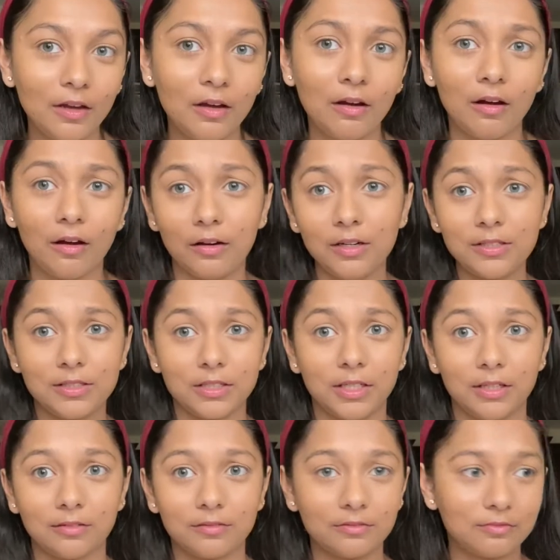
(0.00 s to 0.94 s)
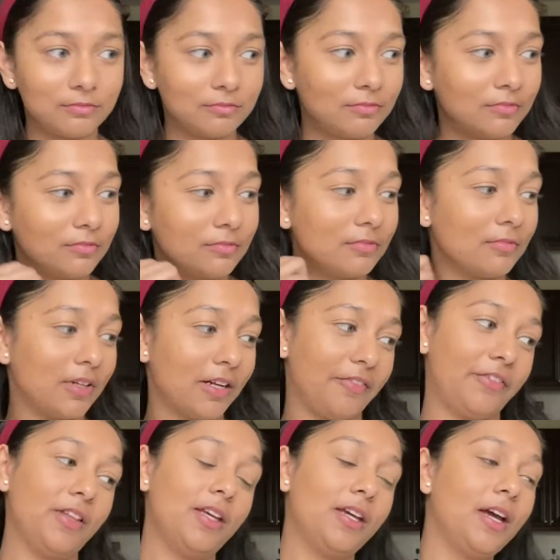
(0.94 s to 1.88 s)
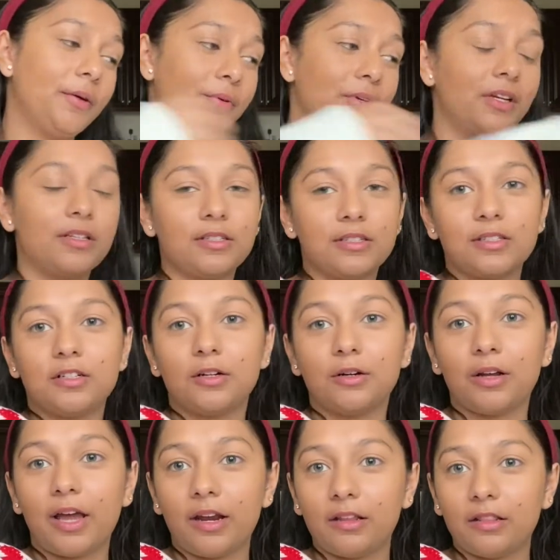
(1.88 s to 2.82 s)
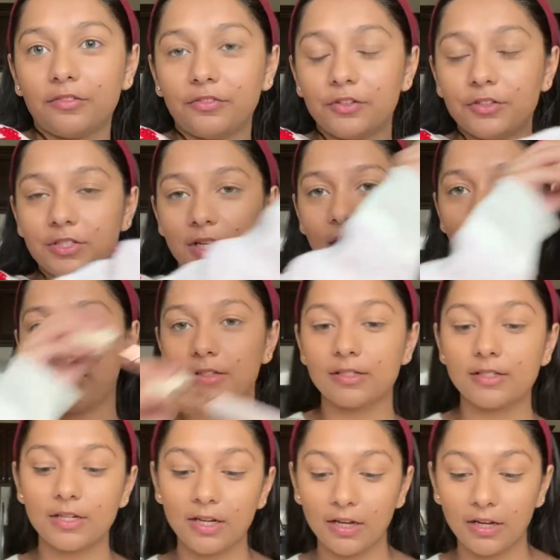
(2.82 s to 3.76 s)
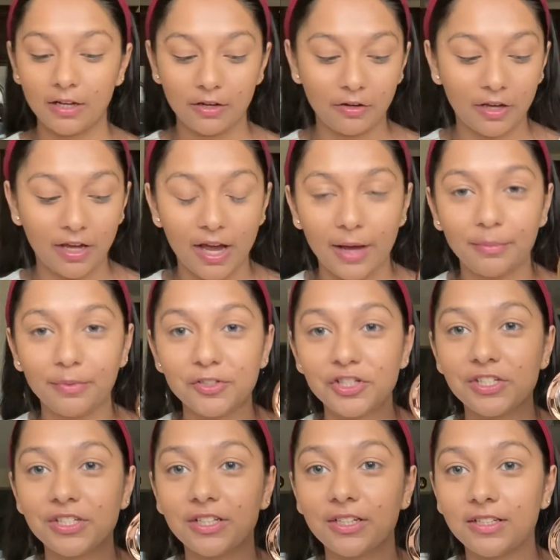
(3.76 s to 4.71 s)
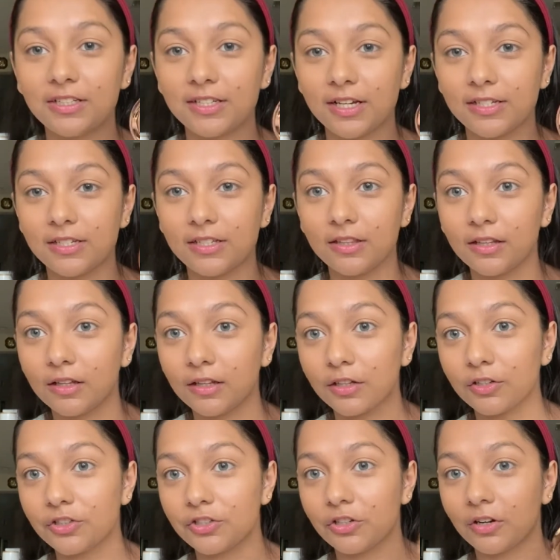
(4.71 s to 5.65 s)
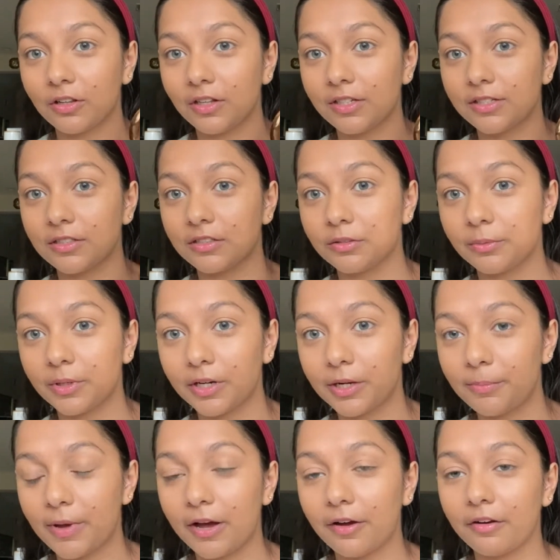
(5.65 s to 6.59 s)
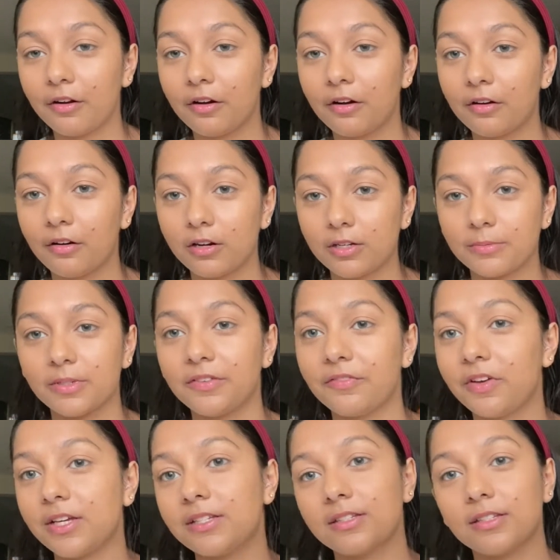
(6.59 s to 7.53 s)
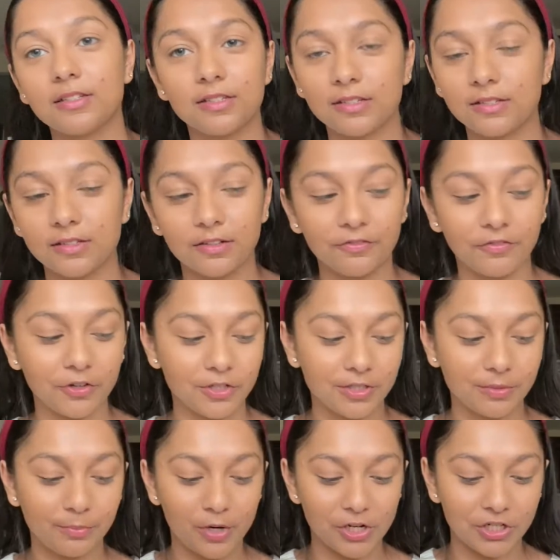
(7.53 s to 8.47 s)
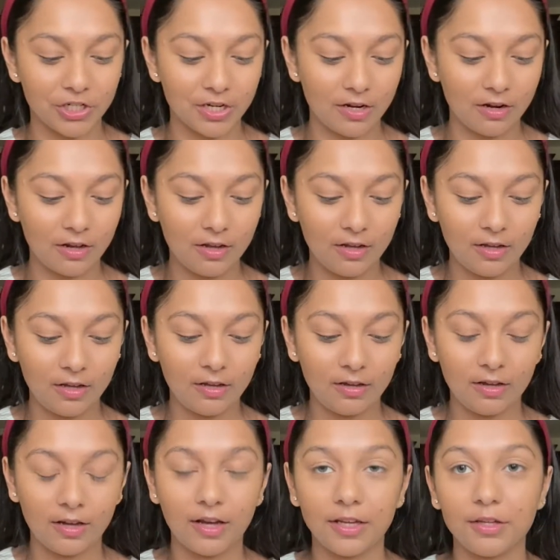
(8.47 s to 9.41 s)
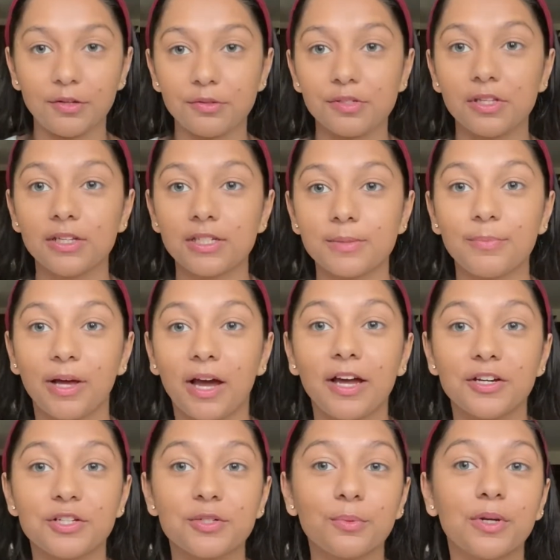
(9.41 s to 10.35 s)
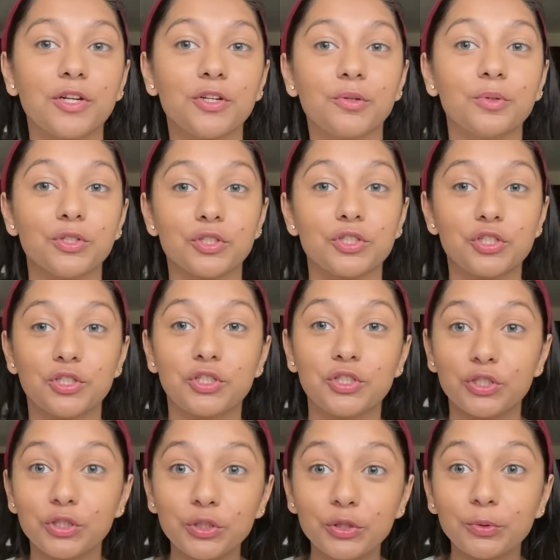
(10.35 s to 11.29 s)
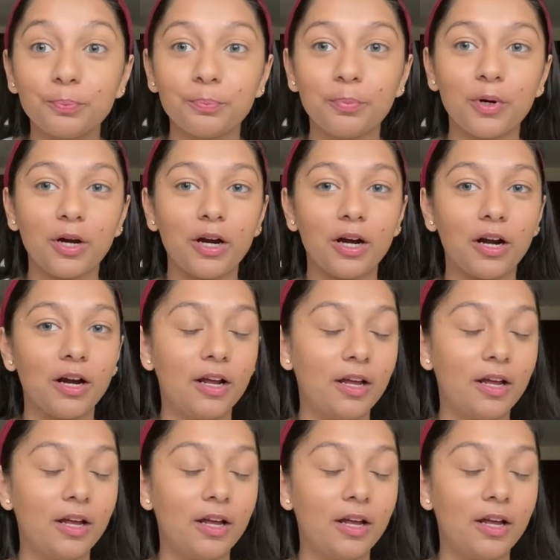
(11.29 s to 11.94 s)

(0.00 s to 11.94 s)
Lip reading: Honestly, I feel like I would consider getting a full size. Okay, I'm just gonna dust the Charlotte Tilbury powder across my face. This isn't a first impression. I use this, but I just wanna do a super